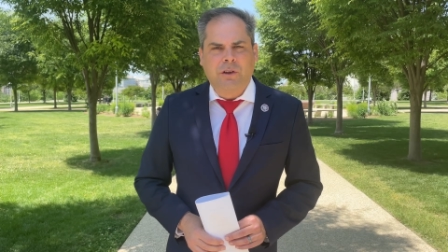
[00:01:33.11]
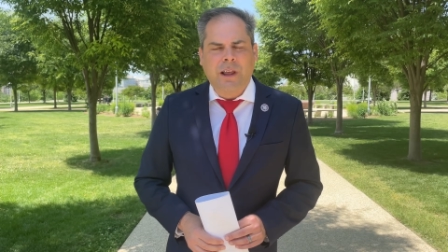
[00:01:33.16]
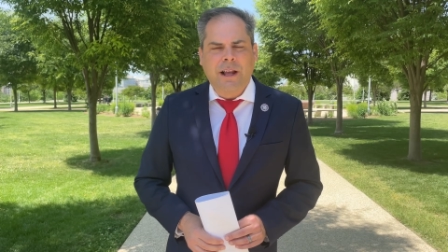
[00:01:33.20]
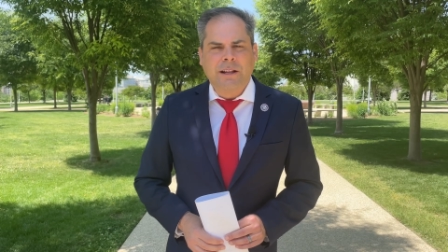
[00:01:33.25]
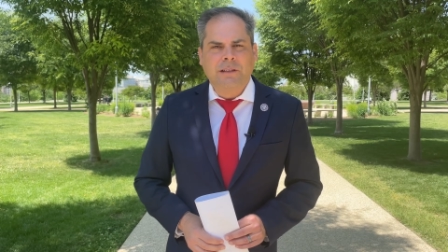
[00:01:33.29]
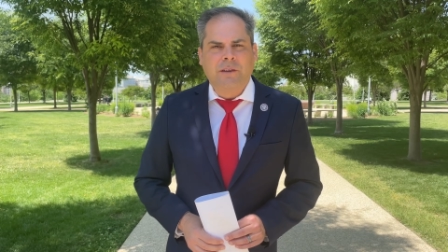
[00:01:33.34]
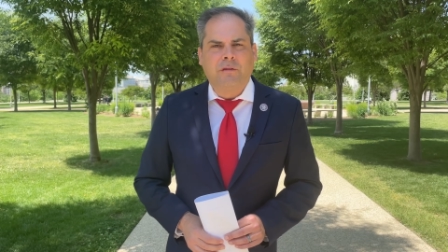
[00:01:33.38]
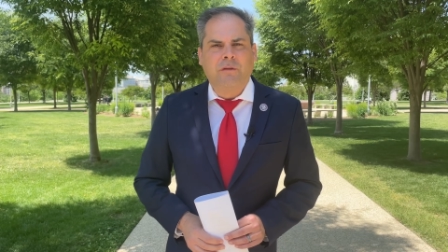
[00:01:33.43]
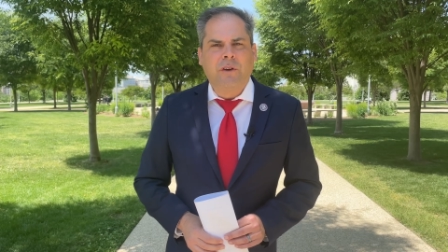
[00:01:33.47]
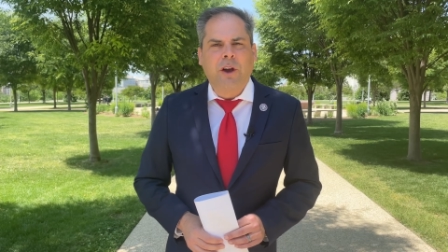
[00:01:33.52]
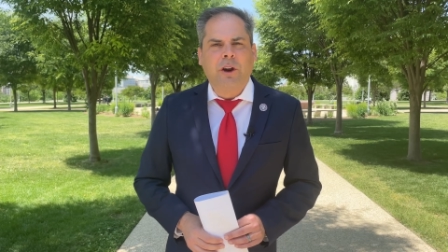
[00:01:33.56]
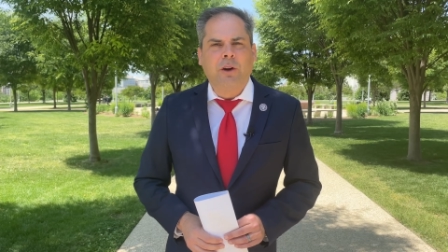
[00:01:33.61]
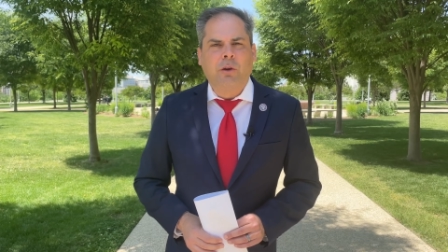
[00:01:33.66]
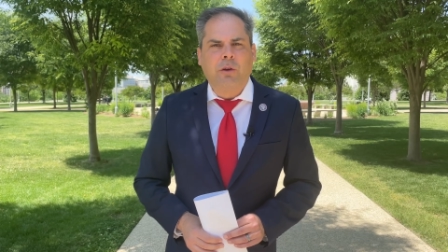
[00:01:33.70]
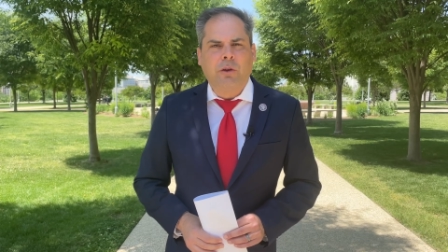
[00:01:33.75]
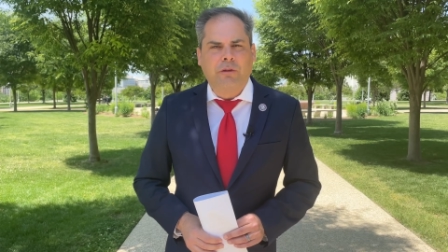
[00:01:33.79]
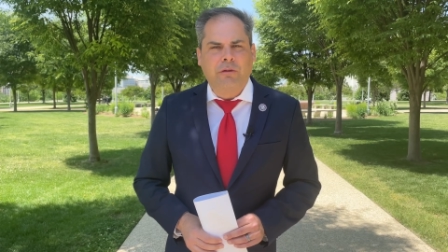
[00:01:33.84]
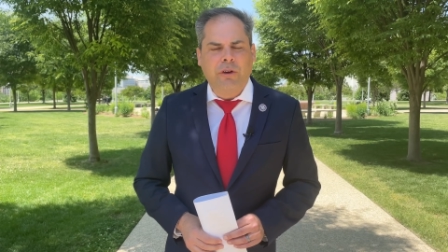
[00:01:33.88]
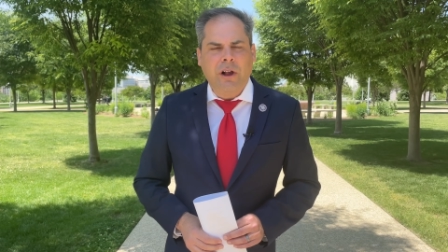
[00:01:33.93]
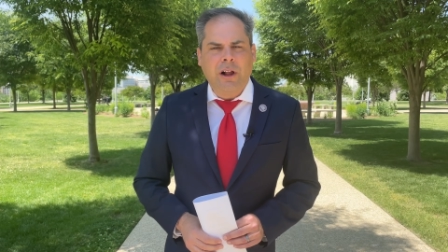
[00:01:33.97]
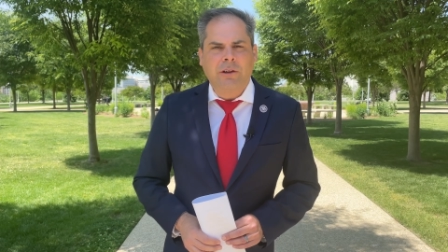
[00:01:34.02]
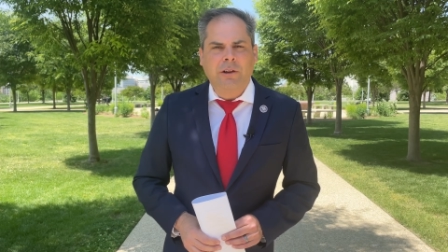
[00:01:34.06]
that's a federal
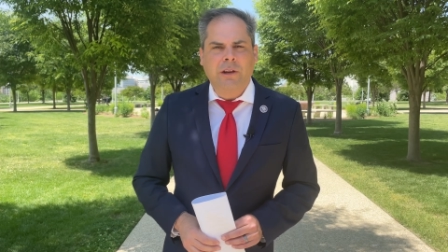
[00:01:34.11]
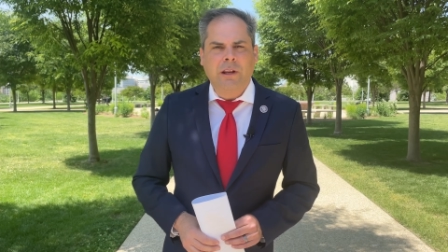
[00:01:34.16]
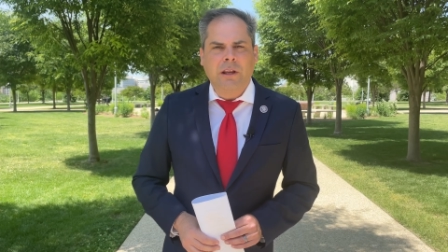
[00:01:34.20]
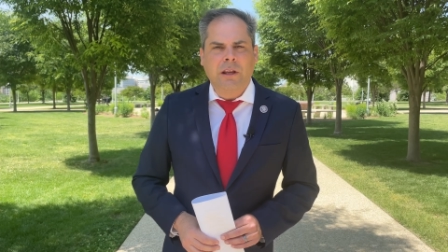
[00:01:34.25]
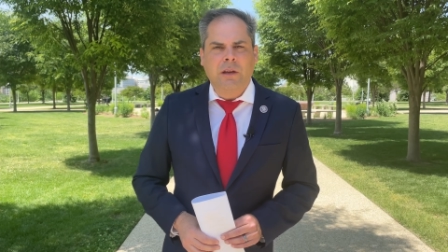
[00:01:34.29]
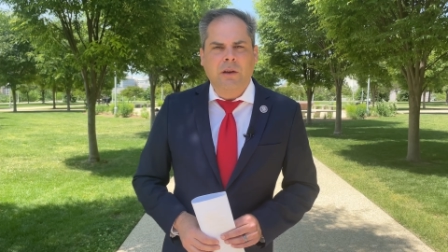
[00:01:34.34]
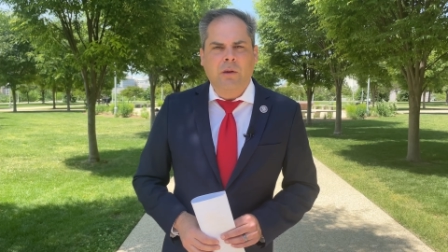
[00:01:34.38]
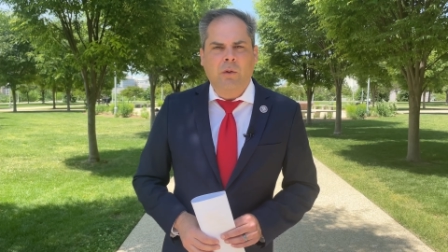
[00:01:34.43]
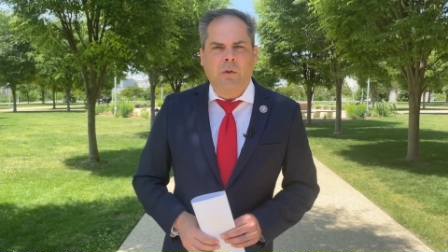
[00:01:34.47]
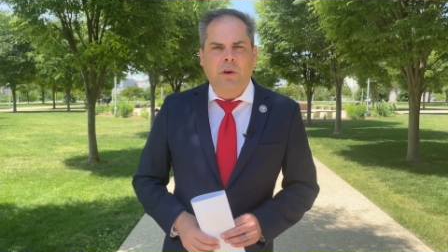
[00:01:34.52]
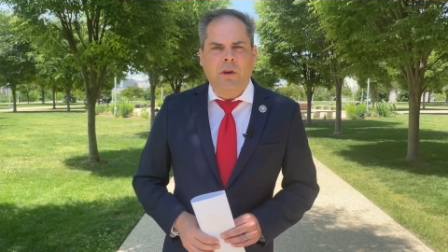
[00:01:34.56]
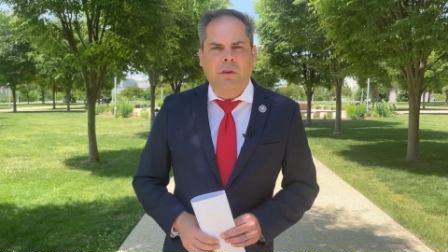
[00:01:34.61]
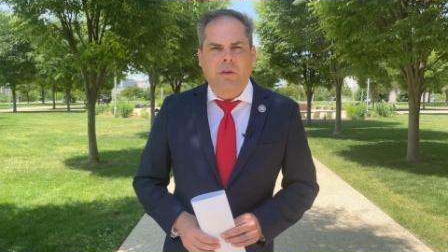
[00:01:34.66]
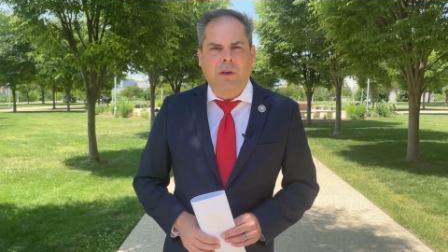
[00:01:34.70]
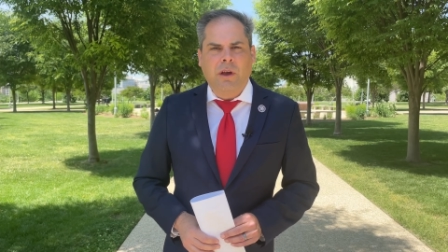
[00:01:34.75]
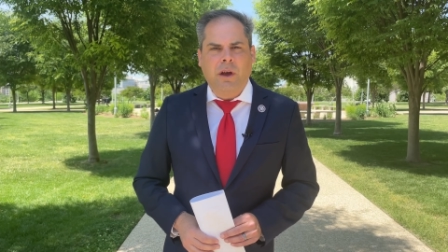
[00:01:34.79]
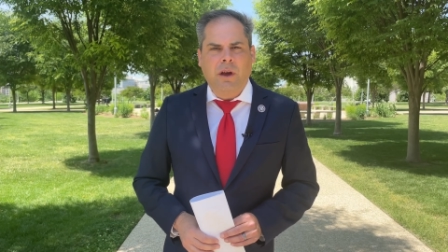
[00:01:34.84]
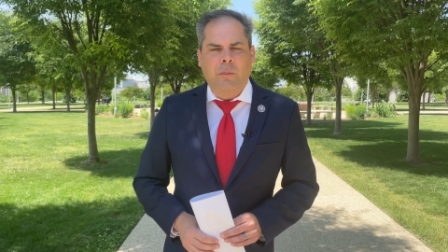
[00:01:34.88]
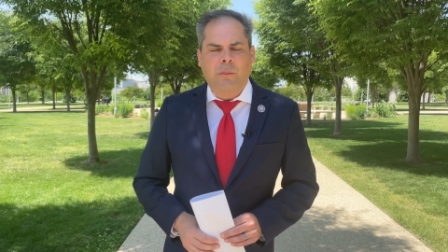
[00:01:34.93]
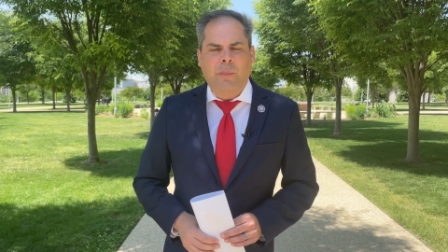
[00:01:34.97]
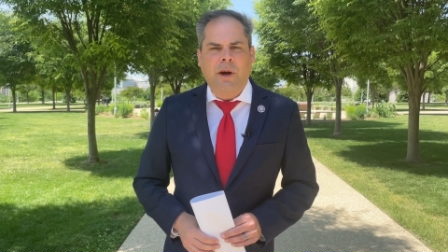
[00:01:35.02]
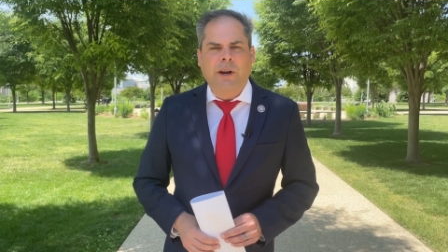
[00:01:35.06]
felony with
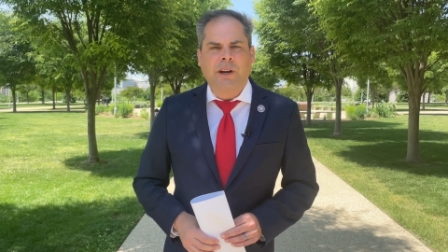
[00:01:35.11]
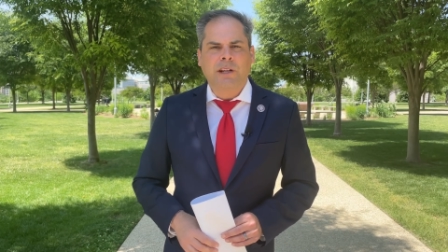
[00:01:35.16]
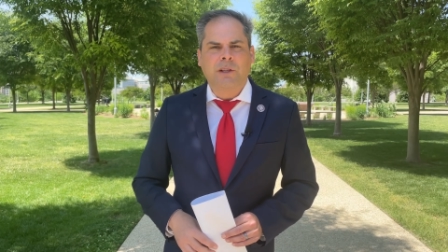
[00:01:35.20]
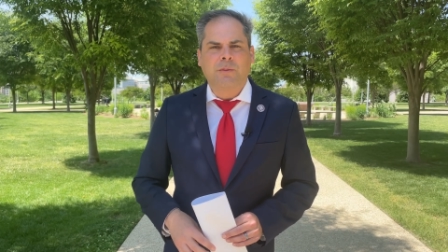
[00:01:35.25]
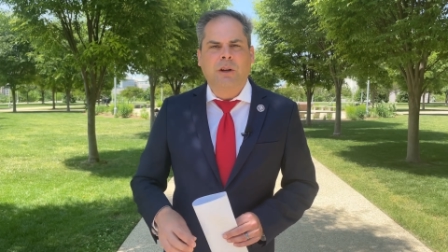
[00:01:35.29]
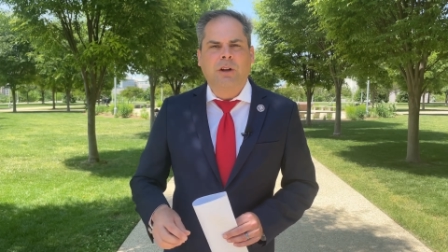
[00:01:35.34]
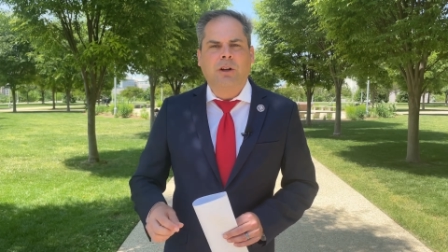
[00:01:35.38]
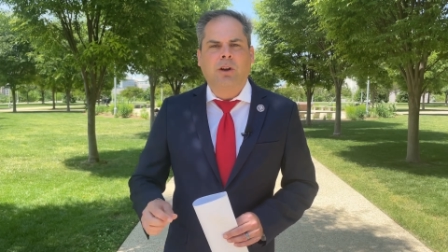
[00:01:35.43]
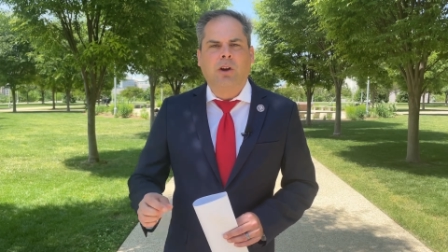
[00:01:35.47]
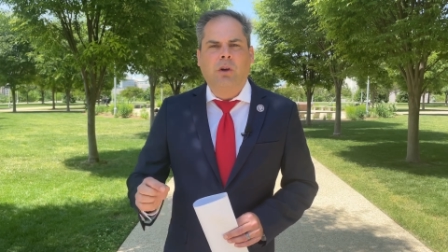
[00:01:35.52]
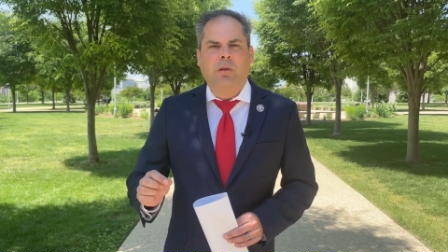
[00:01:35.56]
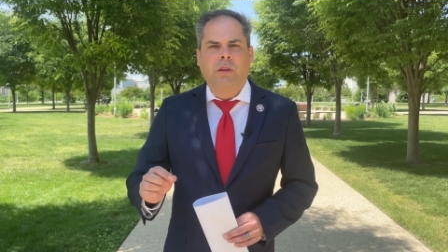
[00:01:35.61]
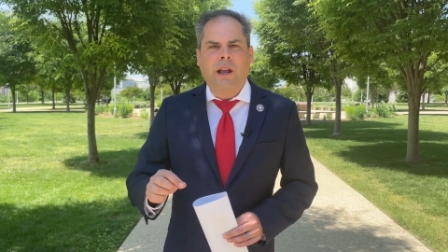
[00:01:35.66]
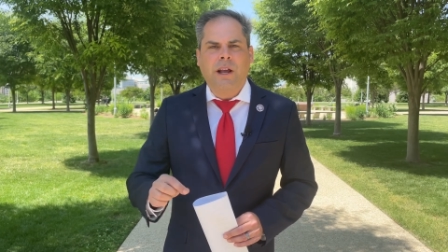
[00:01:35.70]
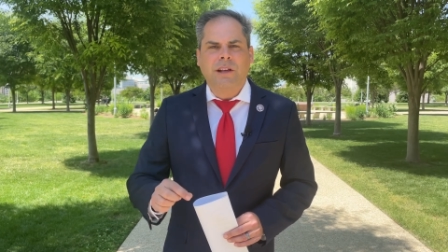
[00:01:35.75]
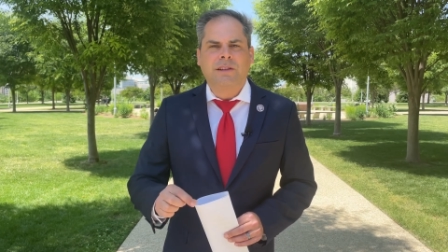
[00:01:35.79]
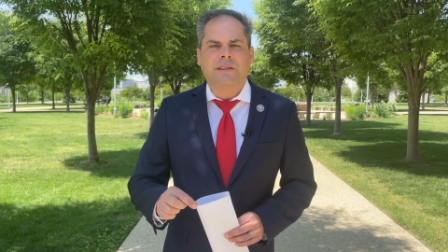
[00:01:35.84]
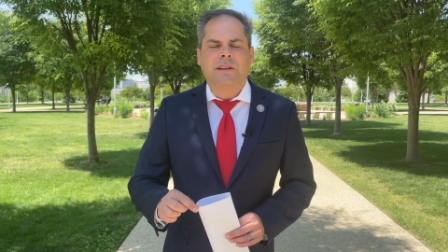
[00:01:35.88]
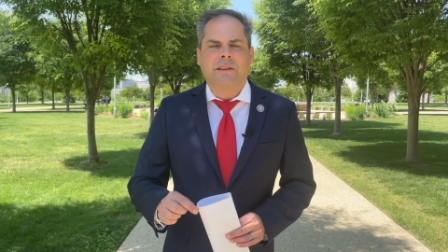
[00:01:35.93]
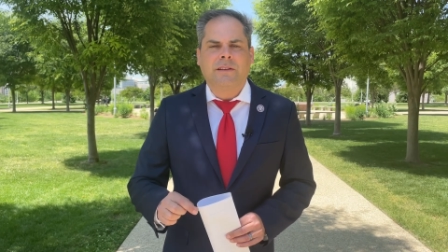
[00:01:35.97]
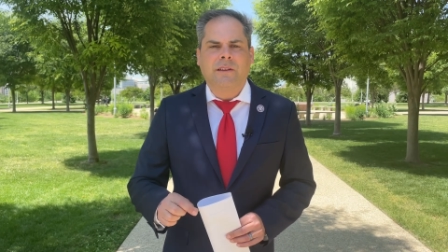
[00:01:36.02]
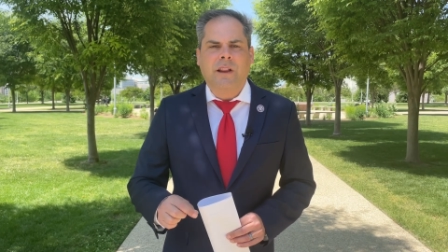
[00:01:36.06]
punishment no
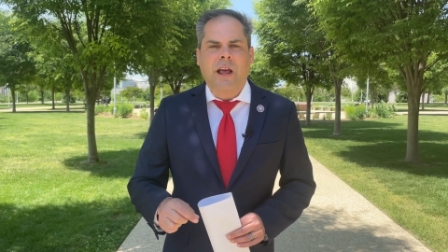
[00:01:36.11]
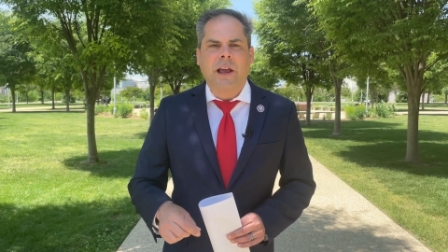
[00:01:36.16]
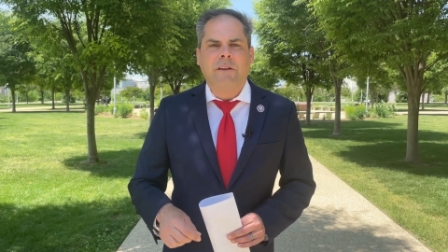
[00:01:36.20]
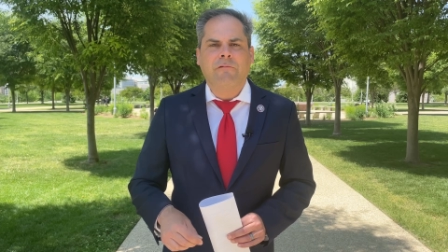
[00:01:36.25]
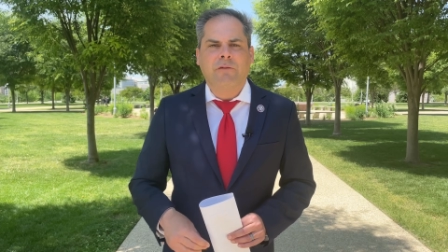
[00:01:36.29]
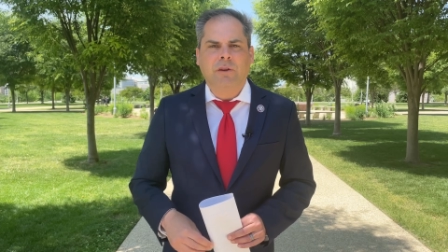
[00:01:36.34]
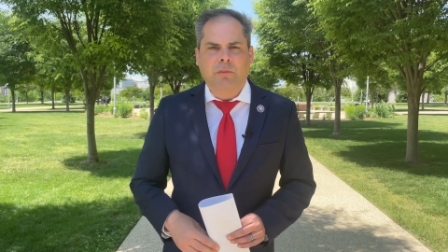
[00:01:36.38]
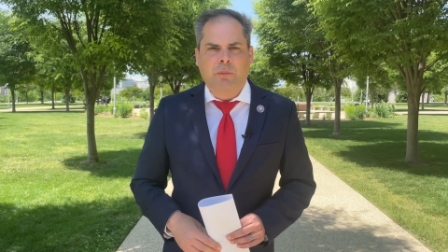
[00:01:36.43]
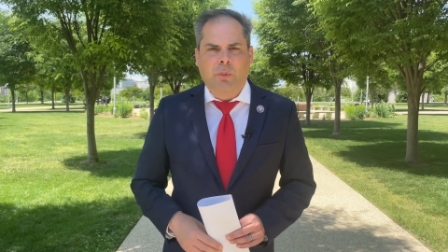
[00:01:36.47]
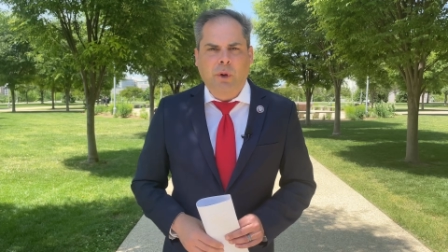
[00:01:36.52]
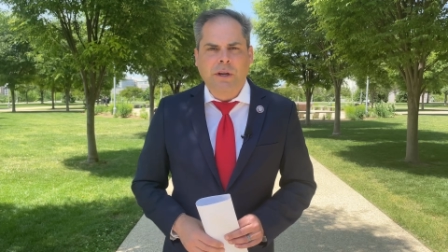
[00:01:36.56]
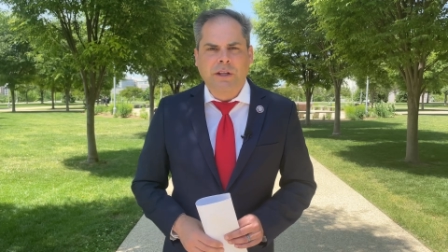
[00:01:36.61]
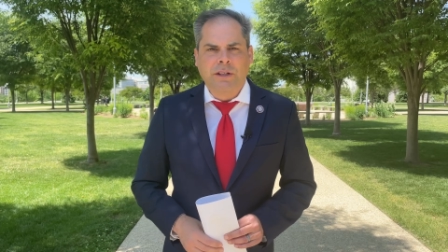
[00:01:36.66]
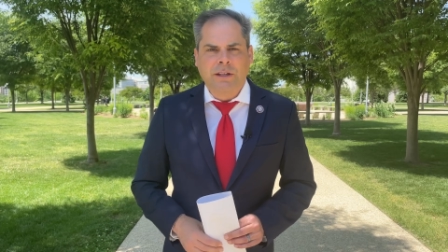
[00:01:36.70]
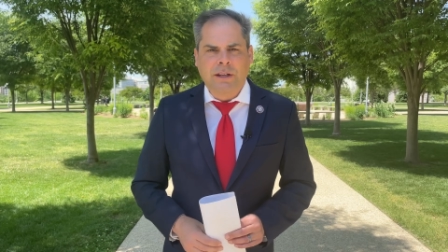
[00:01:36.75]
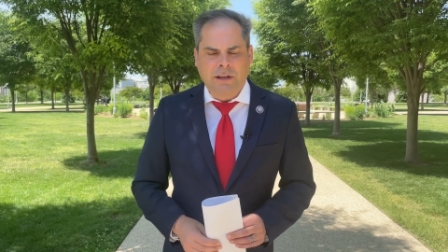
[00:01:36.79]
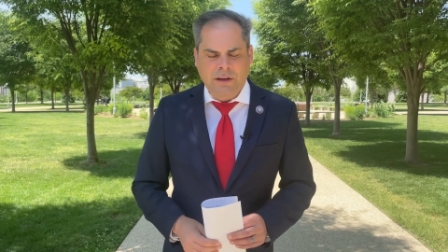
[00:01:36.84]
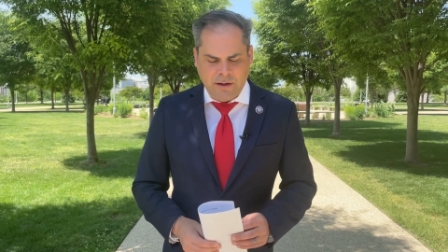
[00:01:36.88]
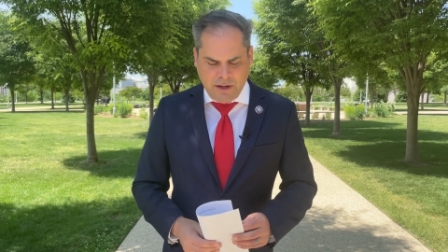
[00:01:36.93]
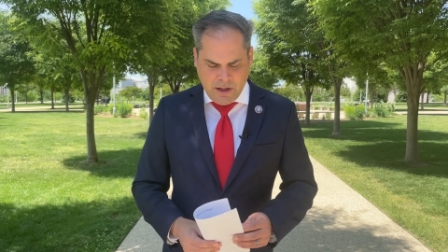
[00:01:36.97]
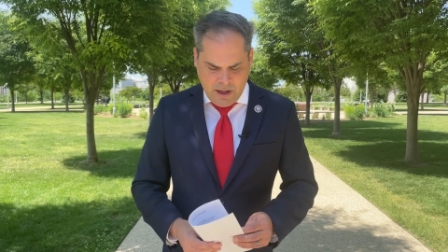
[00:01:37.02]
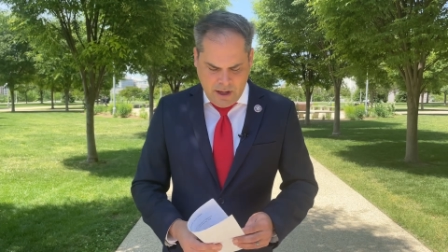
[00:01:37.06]
less than life in prison.